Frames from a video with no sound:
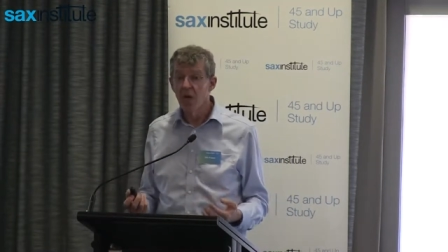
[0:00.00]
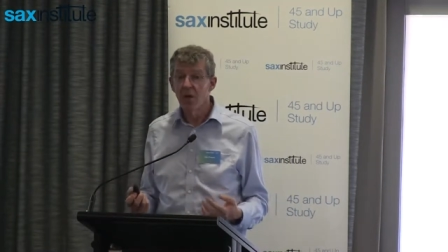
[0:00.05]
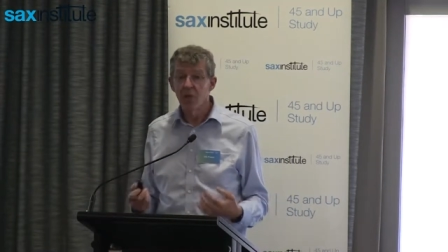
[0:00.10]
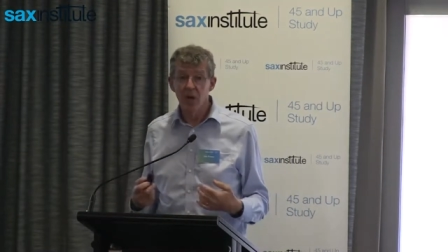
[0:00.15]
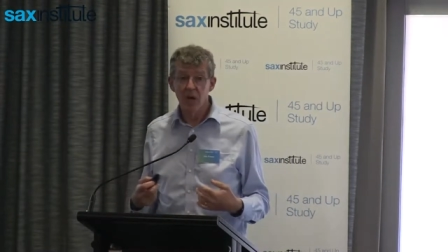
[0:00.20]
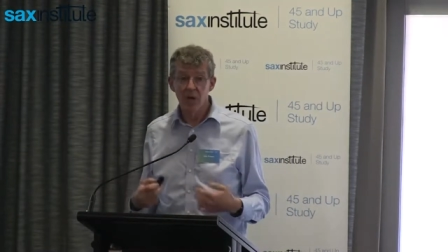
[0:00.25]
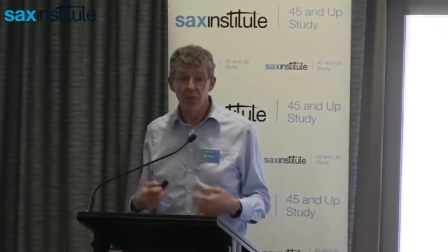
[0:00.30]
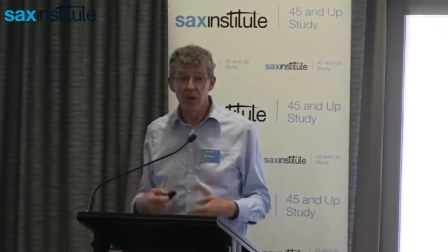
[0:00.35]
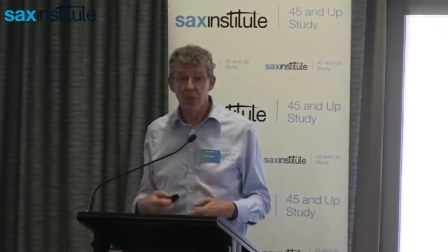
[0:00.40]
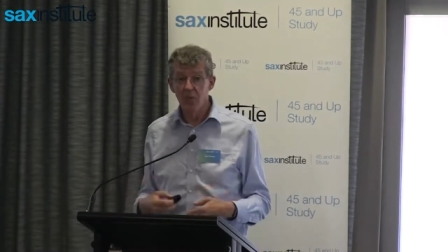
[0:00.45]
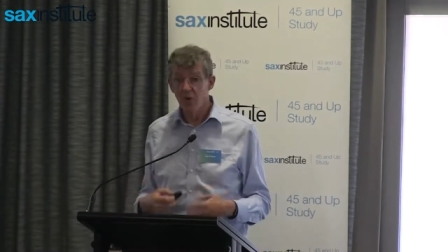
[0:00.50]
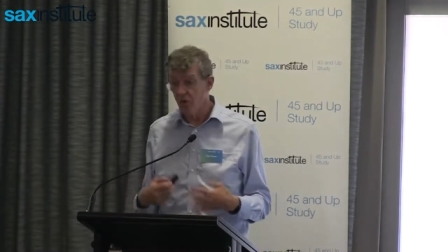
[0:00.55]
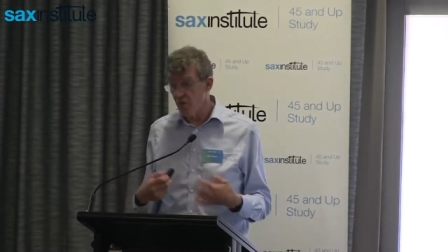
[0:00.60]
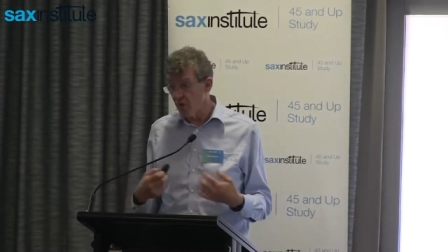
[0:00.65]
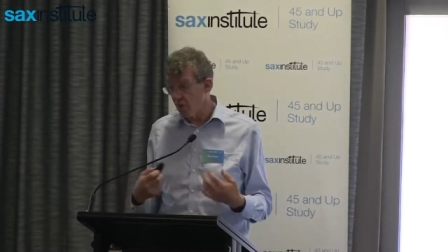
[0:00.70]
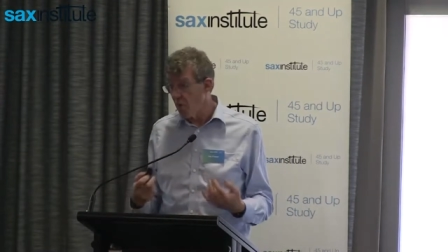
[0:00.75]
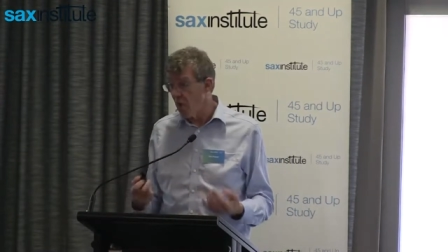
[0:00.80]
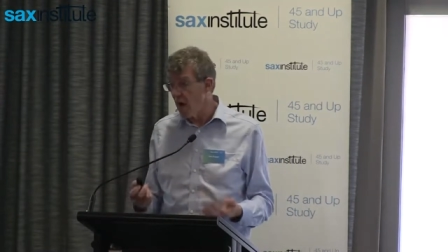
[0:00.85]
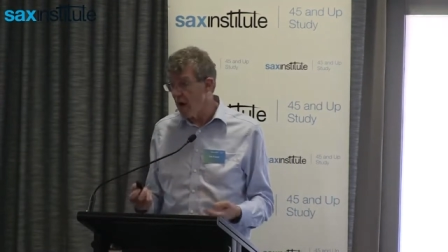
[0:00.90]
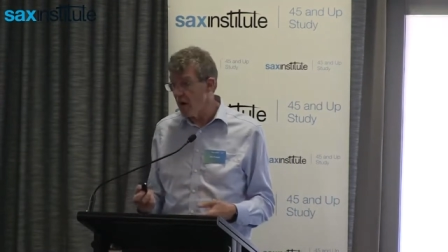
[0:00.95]
when we were
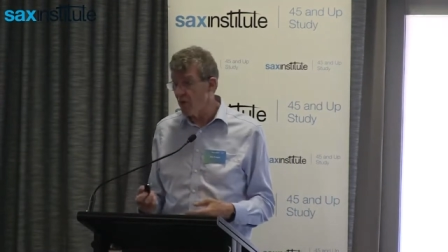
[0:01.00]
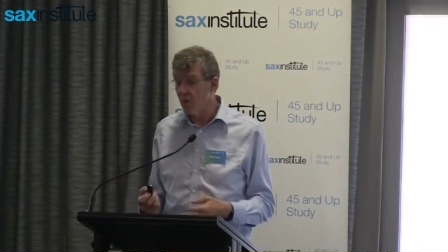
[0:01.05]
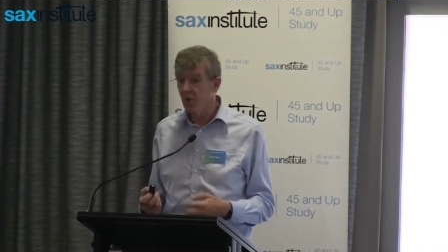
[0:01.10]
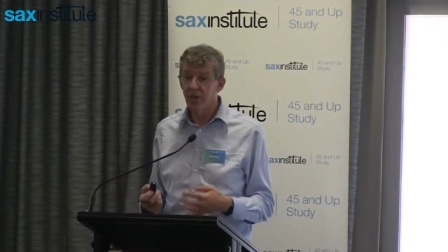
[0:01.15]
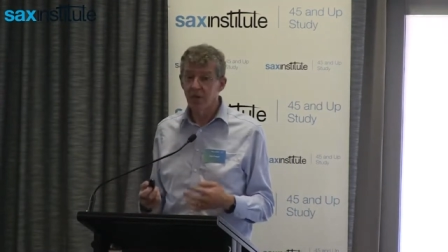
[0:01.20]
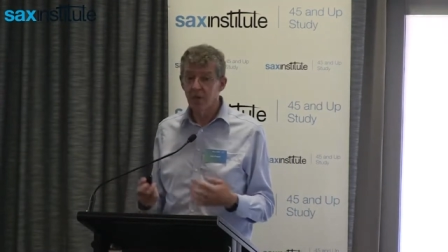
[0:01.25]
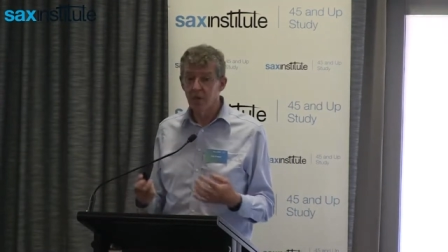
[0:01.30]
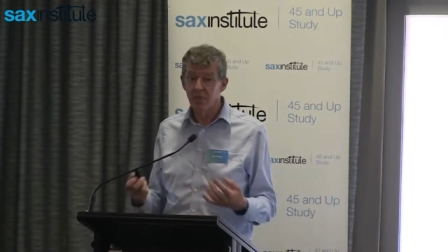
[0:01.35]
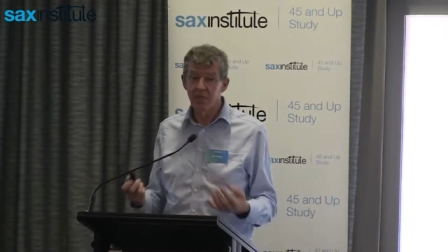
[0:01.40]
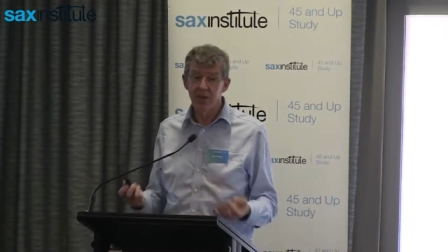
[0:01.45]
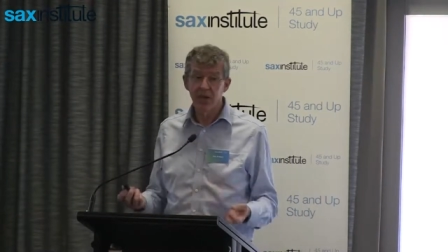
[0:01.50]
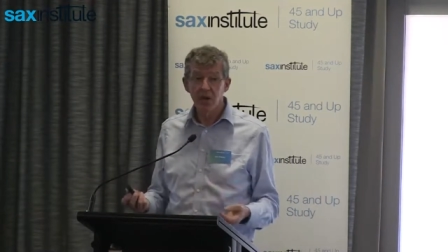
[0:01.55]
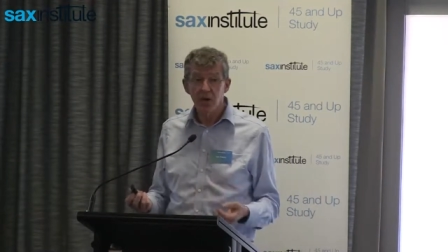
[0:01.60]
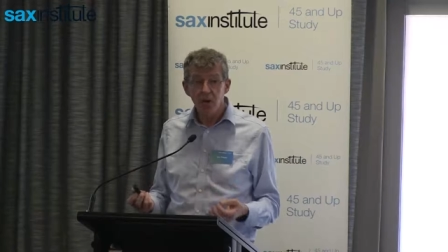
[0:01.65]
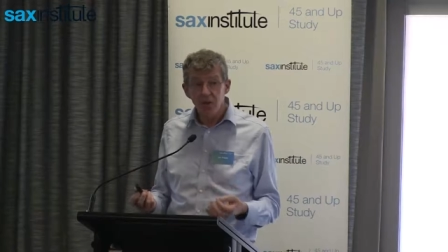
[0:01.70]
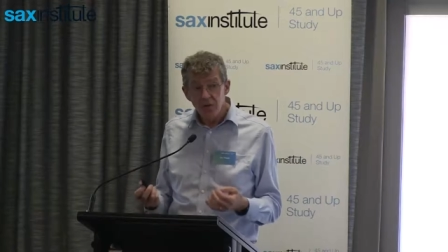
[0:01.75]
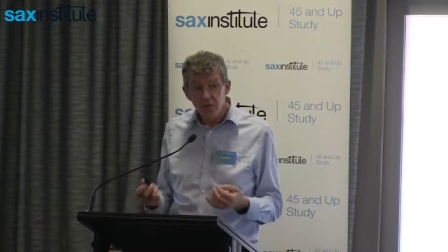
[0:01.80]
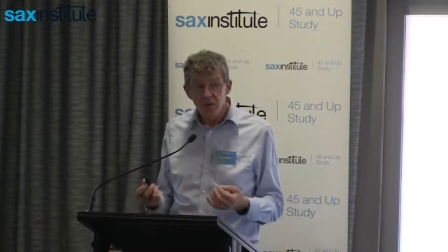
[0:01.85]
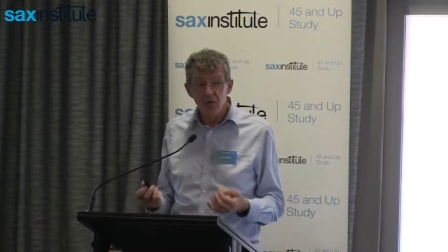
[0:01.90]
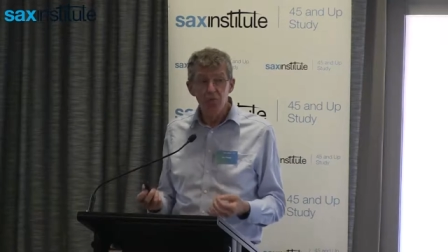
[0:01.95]
required within a period
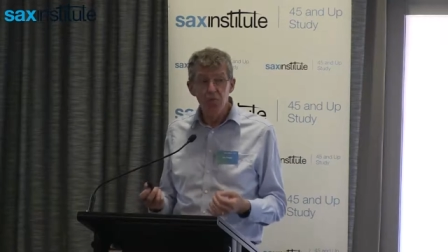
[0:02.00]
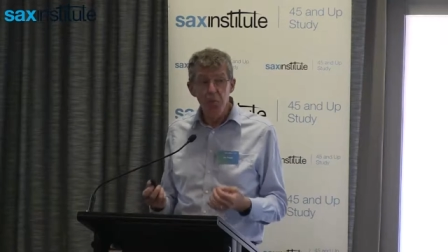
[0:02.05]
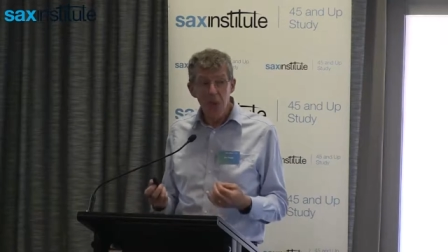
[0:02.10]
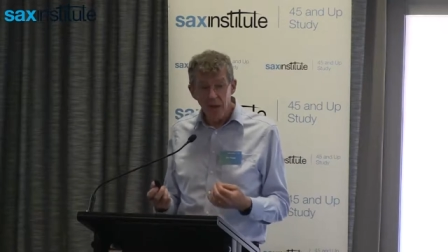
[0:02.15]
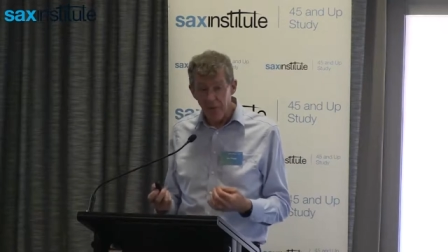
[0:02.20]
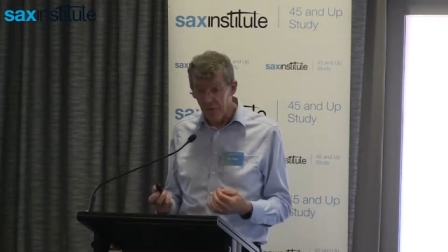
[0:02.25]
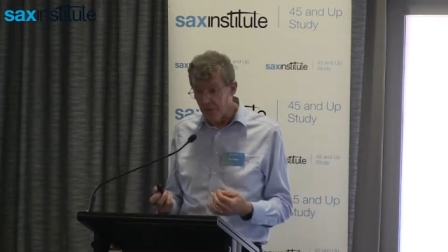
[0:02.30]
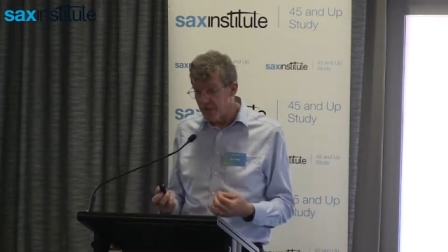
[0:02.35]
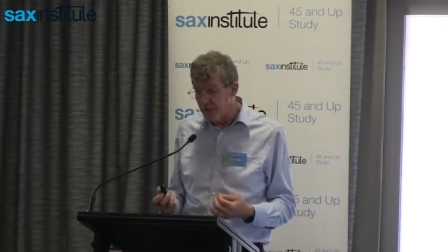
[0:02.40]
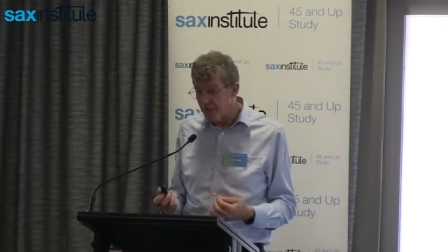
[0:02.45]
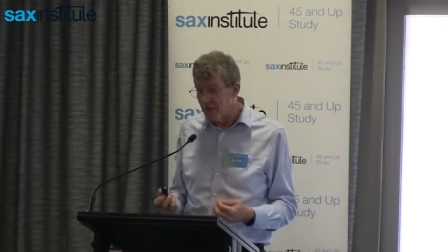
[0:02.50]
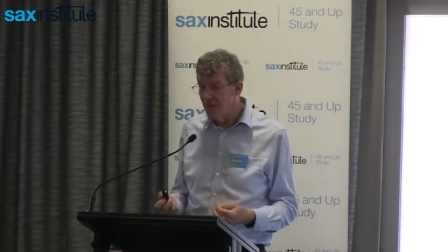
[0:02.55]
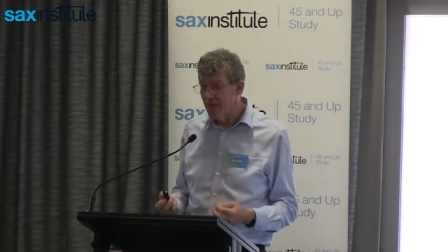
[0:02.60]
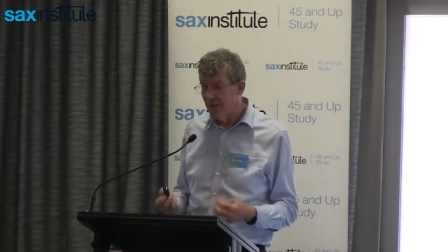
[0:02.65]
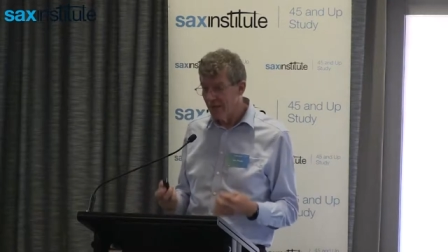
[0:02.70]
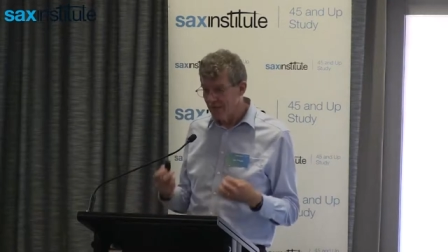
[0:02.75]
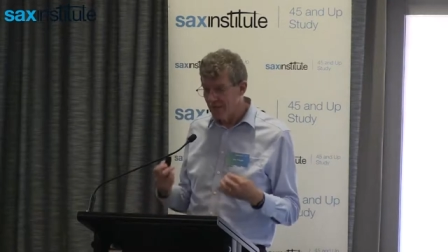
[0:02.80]
of two months